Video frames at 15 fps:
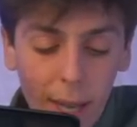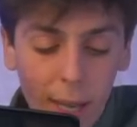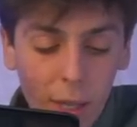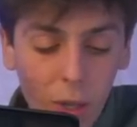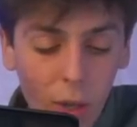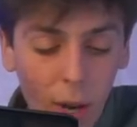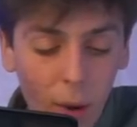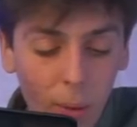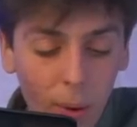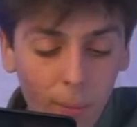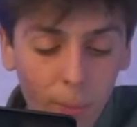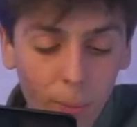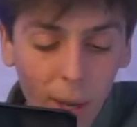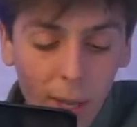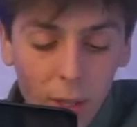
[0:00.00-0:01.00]
in general
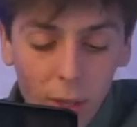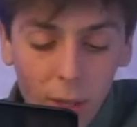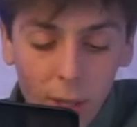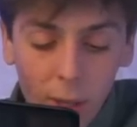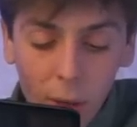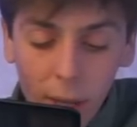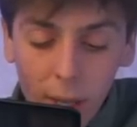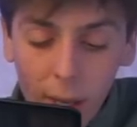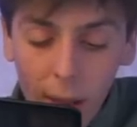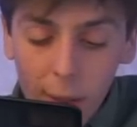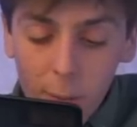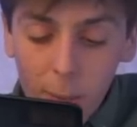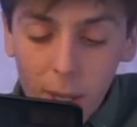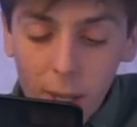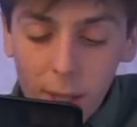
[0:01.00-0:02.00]
pixel slate
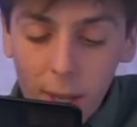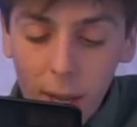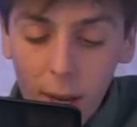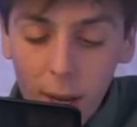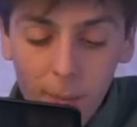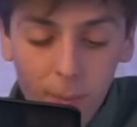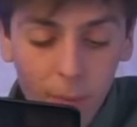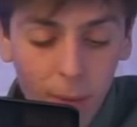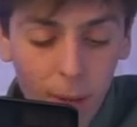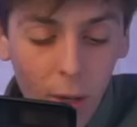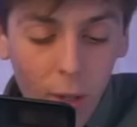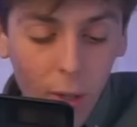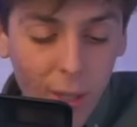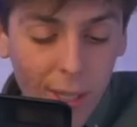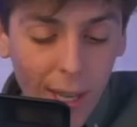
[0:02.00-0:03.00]
has been designed Oh,
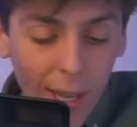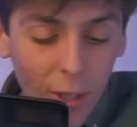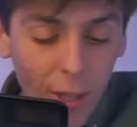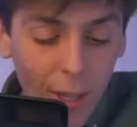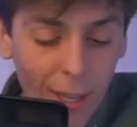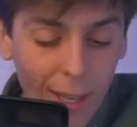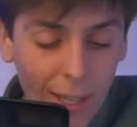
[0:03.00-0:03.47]
so this is actually the